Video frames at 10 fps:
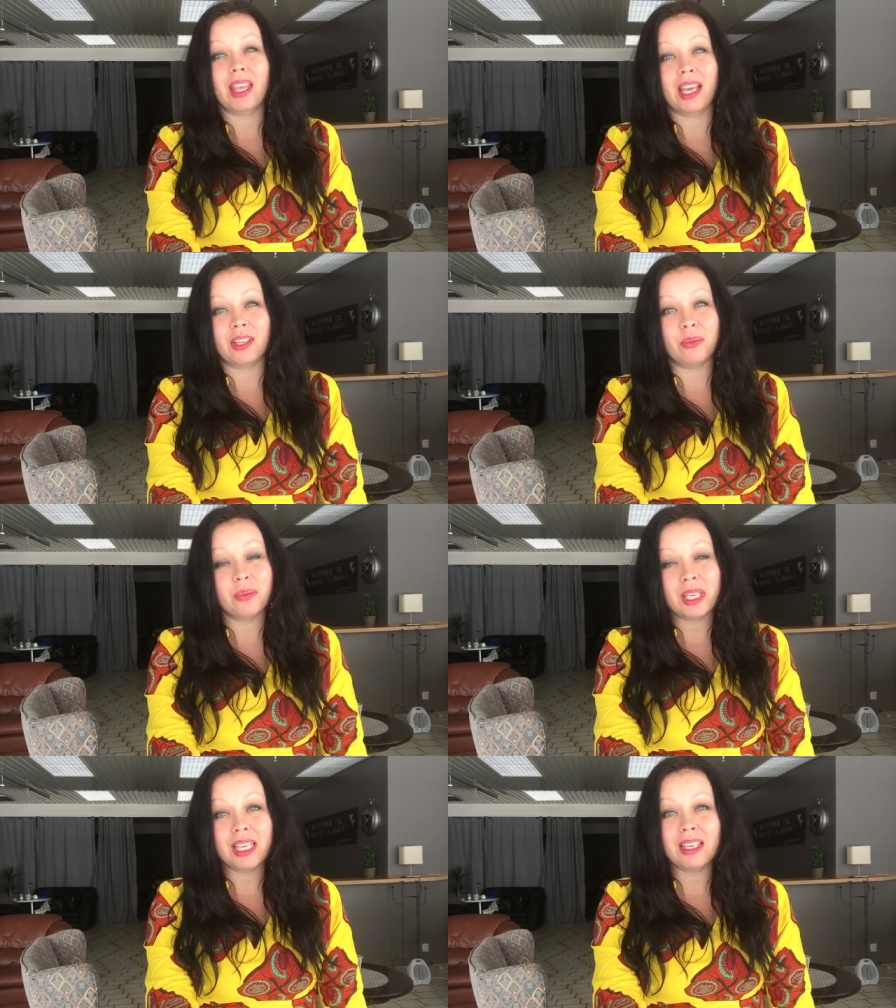And
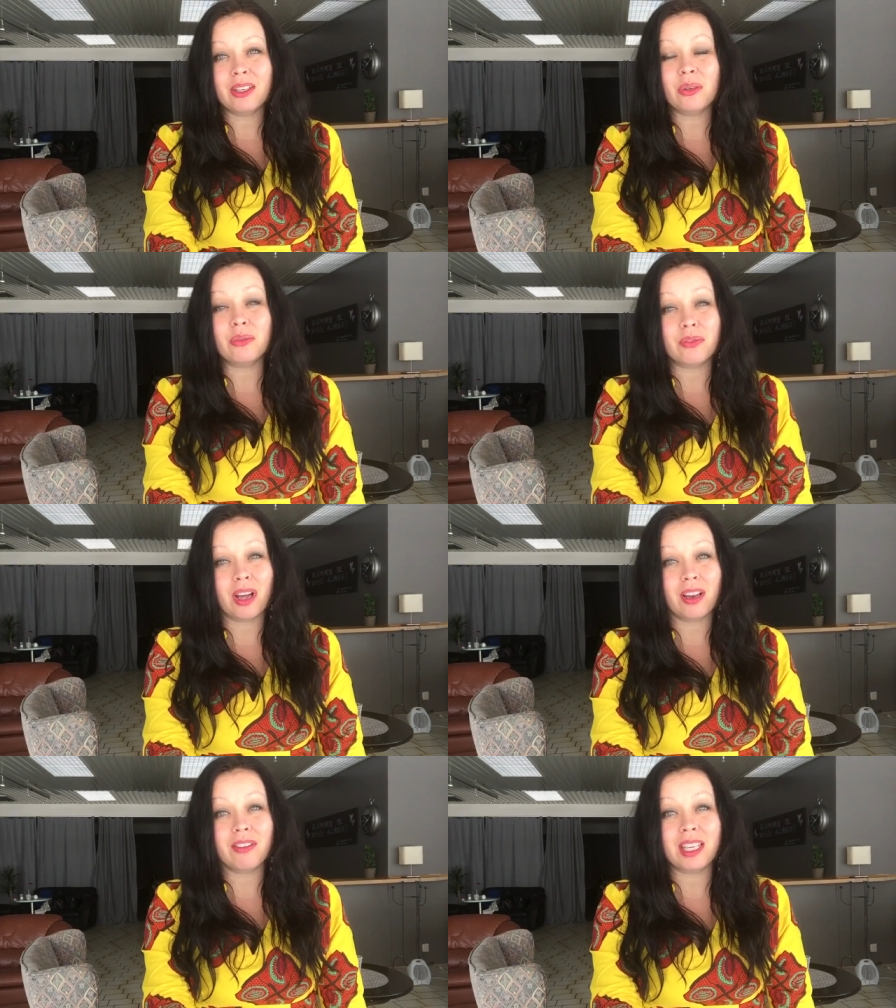we who
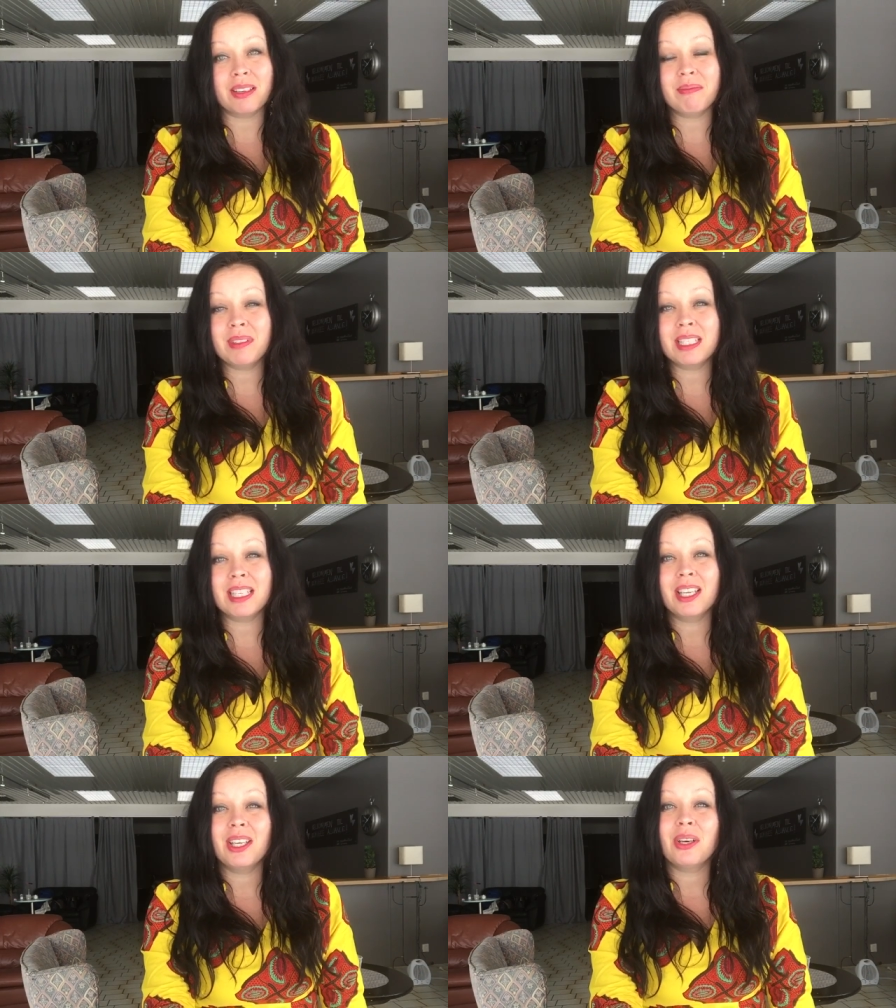follow him,
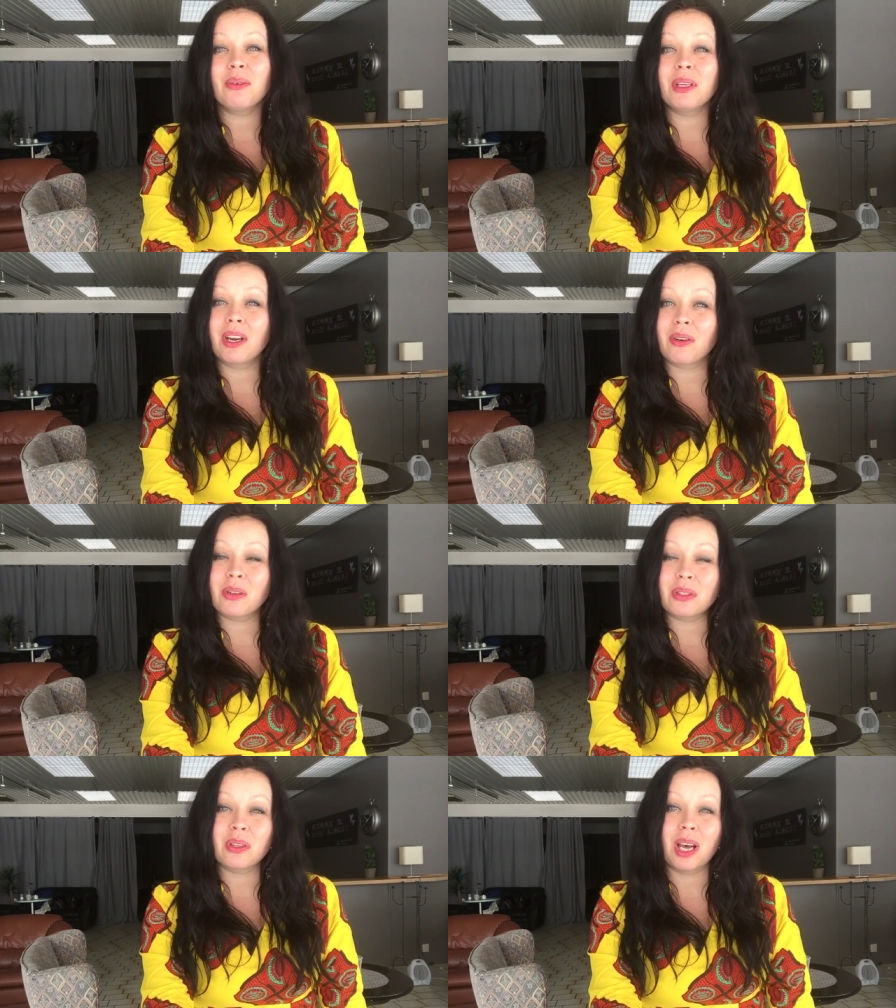we are
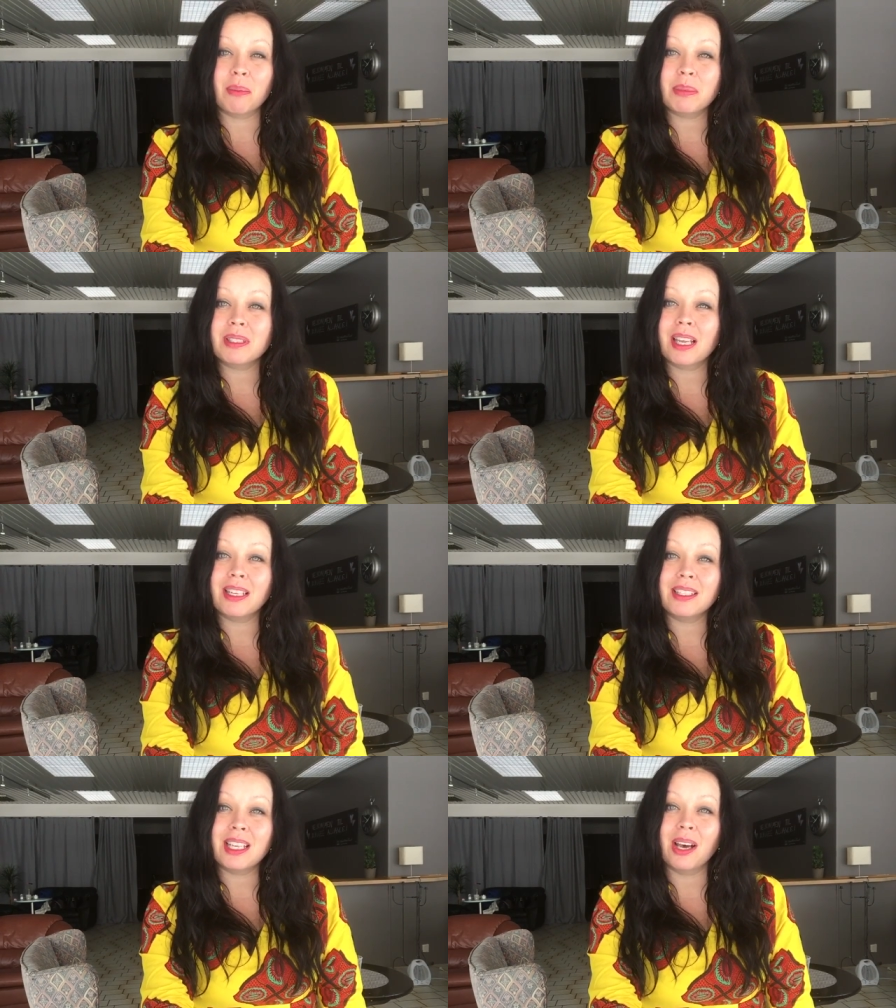also
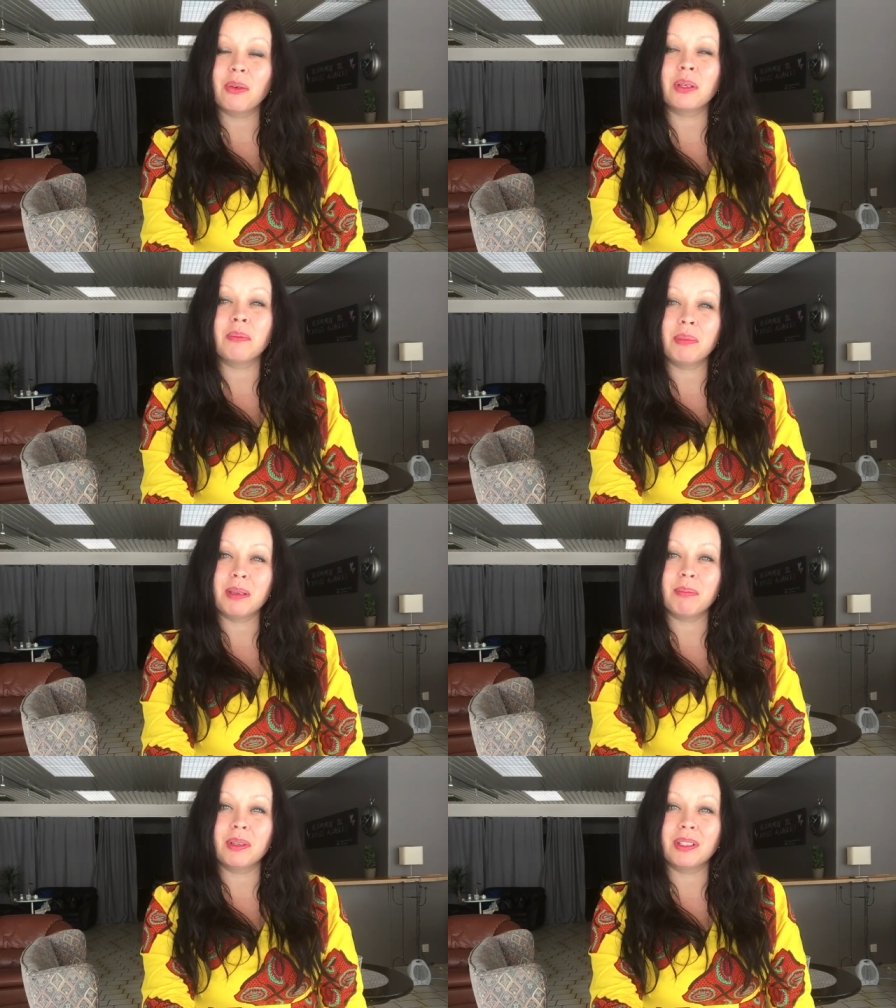upside down
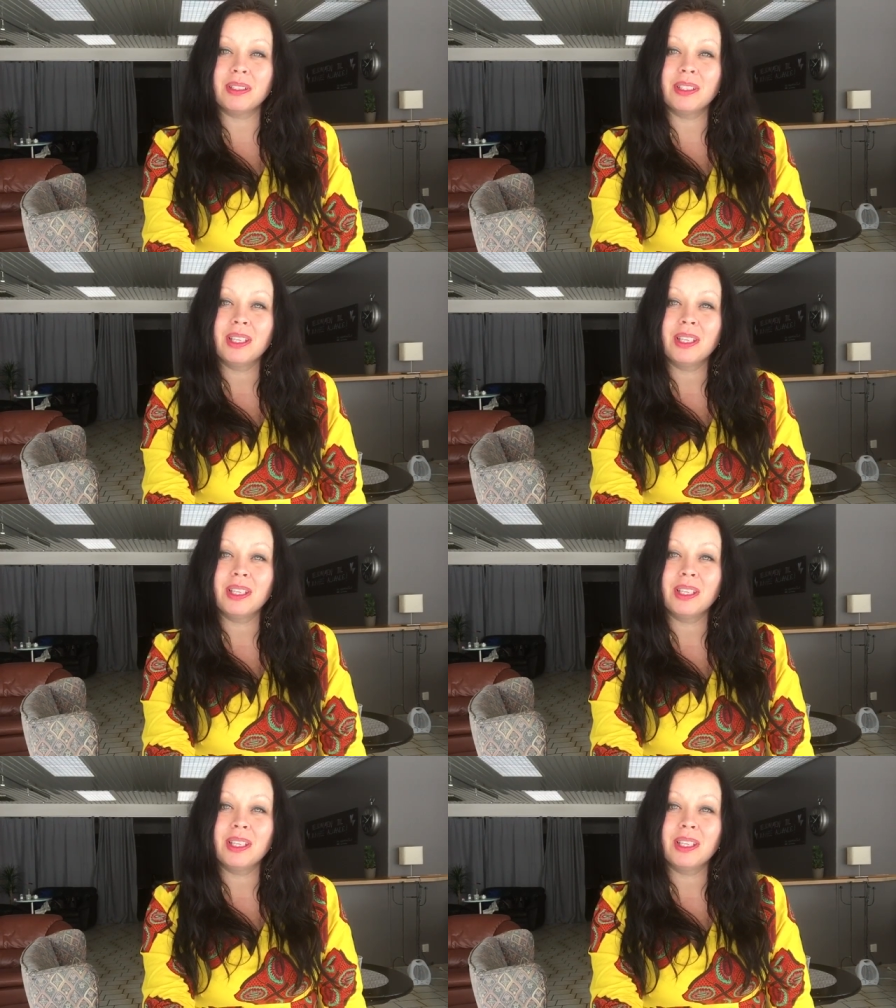people.